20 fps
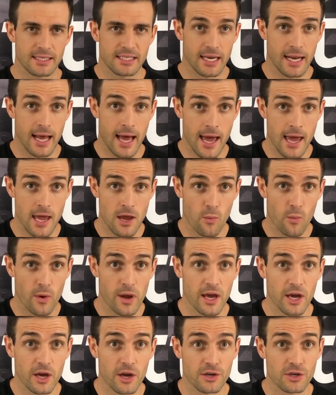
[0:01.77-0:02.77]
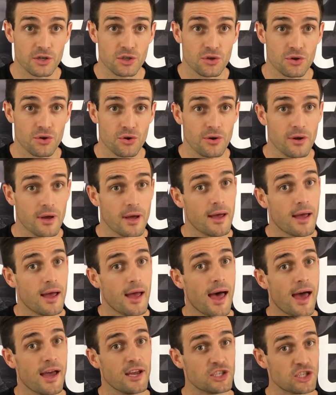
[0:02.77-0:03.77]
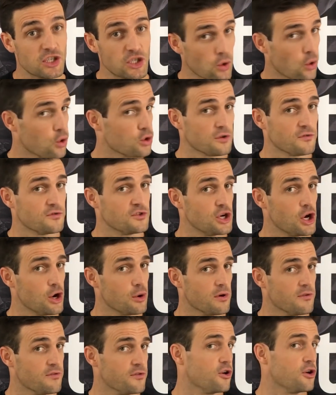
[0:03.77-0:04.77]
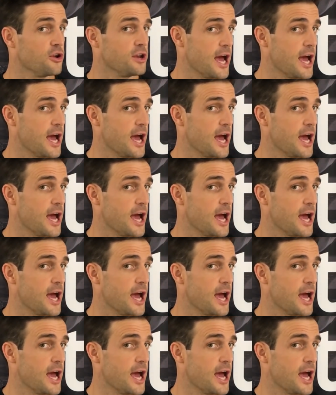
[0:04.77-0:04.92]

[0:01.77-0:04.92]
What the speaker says: Today we are going to do a sort of shoe review.